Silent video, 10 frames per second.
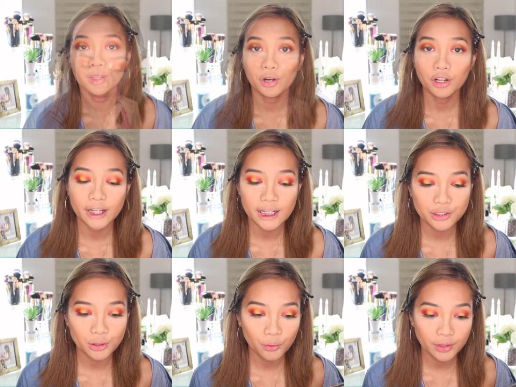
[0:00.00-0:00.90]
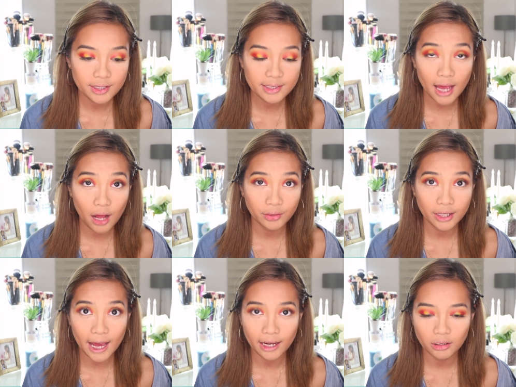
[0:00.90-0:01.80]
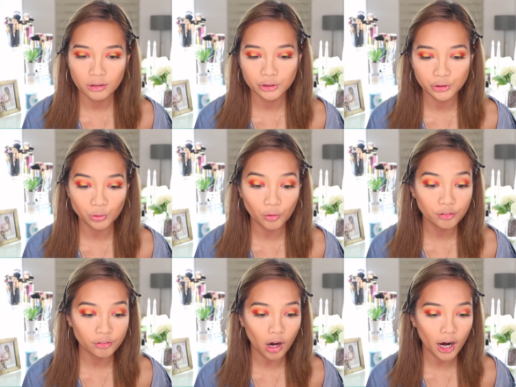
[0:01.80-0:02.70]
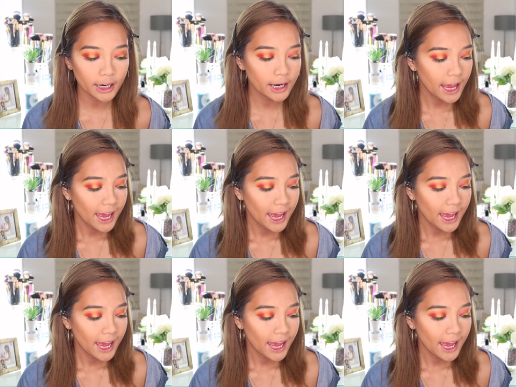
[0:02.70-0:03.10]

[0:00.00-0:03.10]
Alright, so this is how the eye looks so far.